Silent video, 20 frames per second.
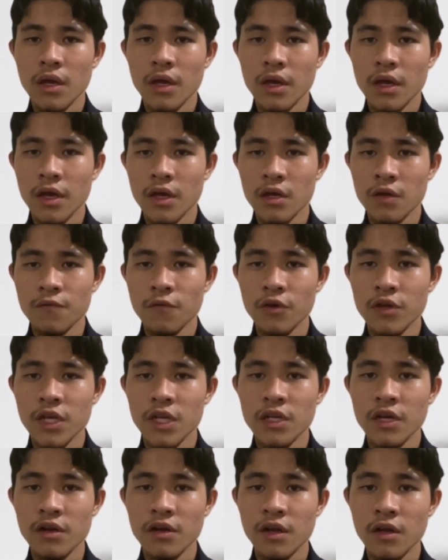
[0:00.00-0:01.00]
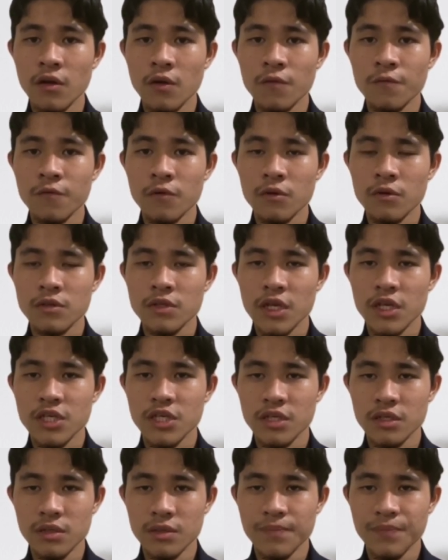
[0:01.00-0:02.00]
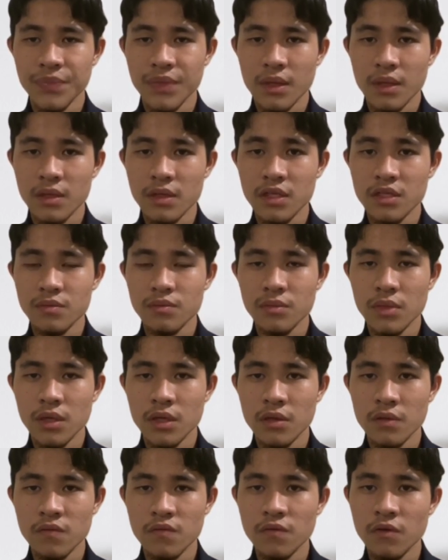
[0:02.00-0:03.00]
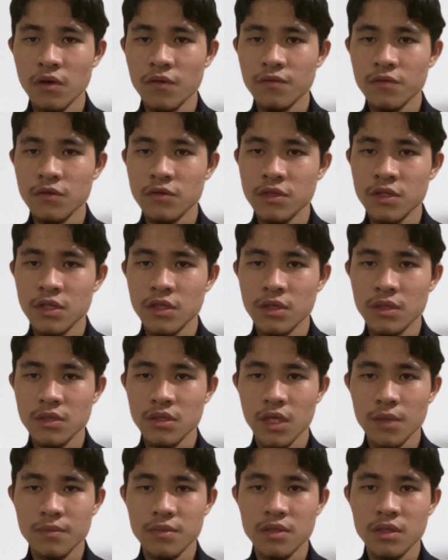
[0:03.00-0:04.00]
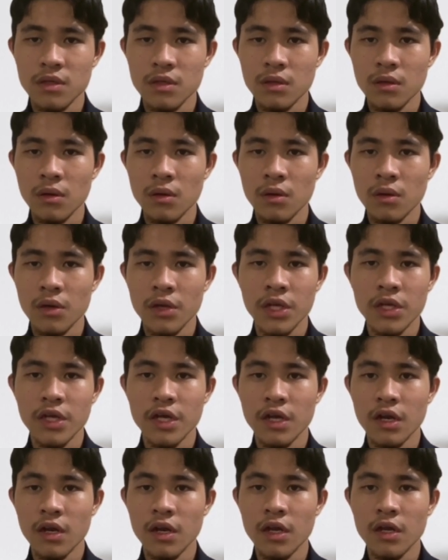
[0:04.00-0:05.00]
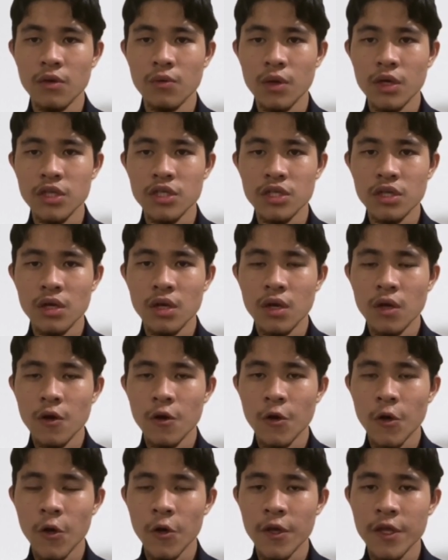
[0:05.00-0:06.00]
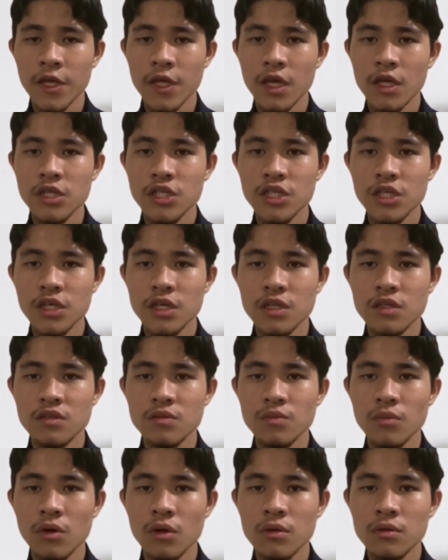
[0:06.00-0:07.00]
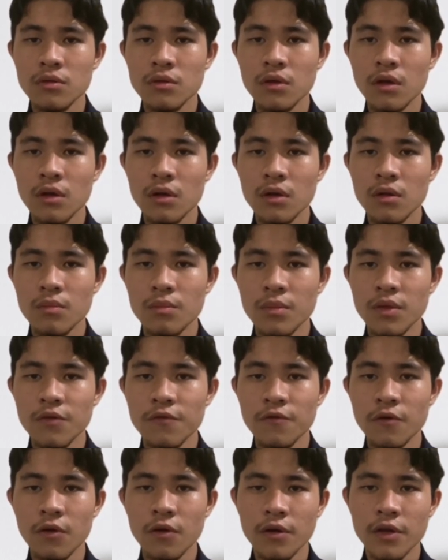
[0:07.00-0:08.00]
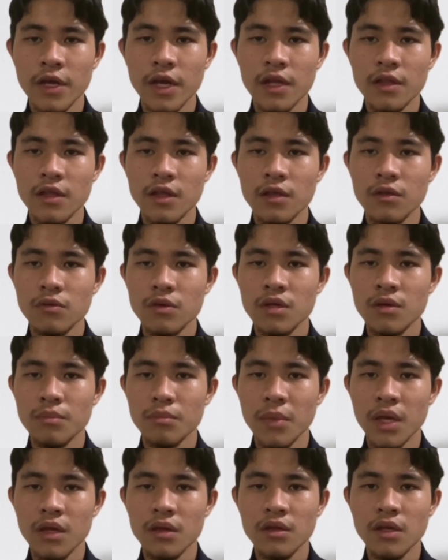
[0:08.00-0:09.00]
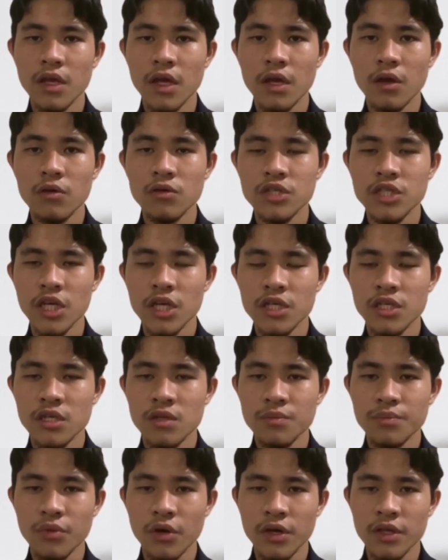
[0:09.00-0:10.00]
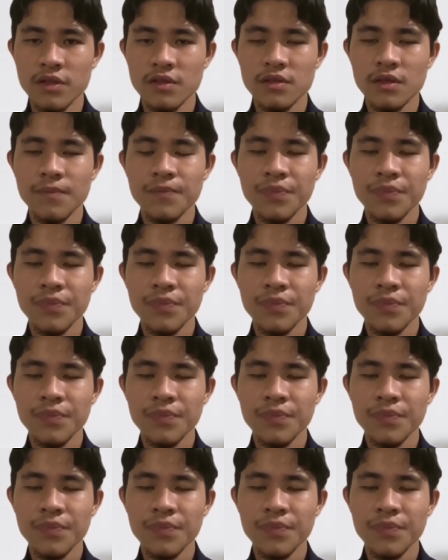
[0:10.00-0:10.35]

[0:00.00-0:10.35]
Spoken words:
and avoiding direct confrontation. This may involve using subtle or indirect language or engaging in small talk before getting to the main negotiation points.